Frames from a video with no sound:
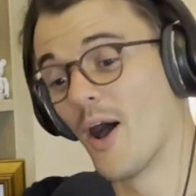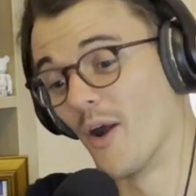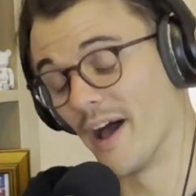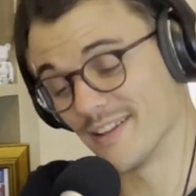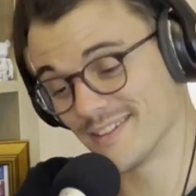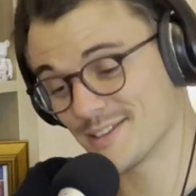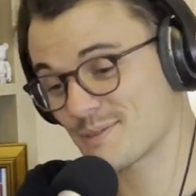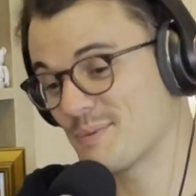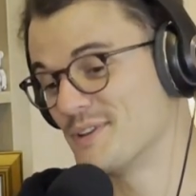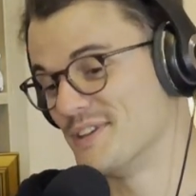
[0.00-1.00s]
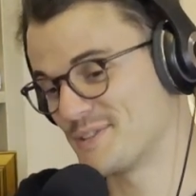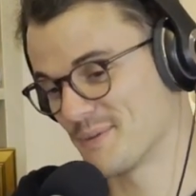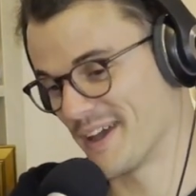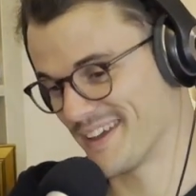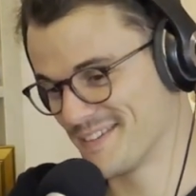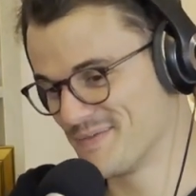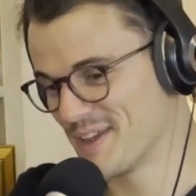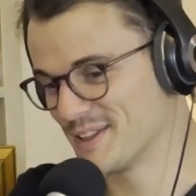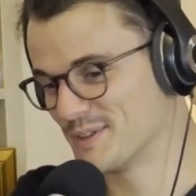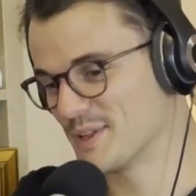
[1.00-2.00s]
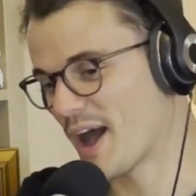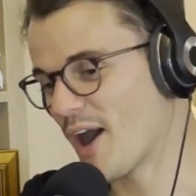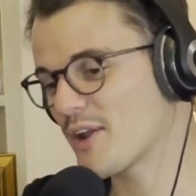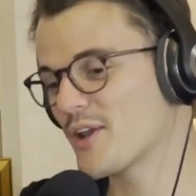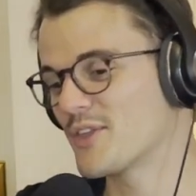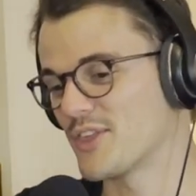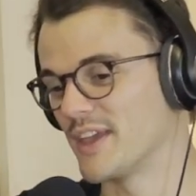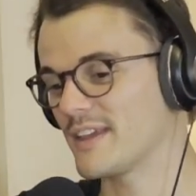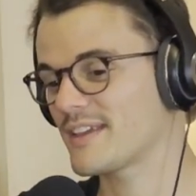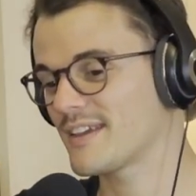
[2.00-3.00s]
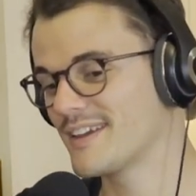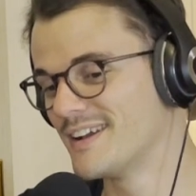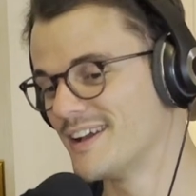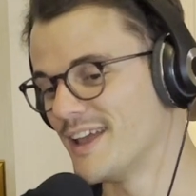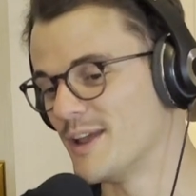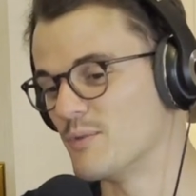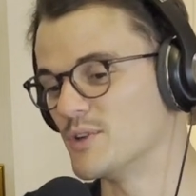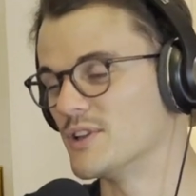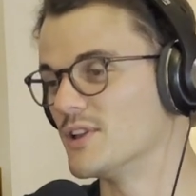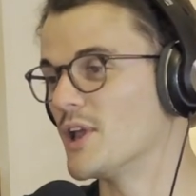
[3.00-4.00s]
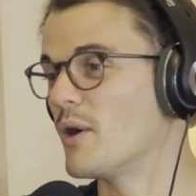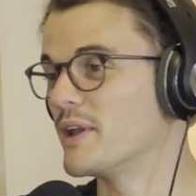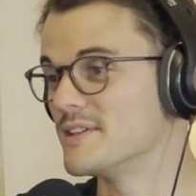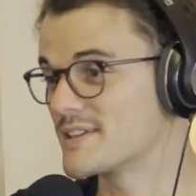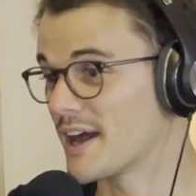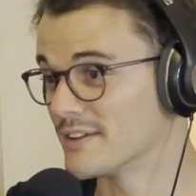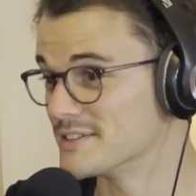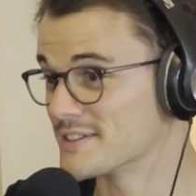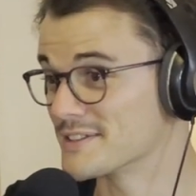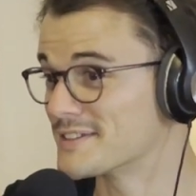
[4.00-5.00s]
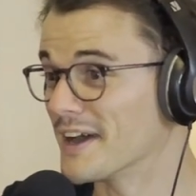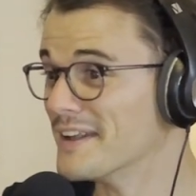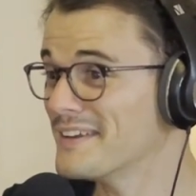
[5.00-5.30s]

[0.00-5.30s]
All right, let's put it this way. I don't think it would lower his colours at stud.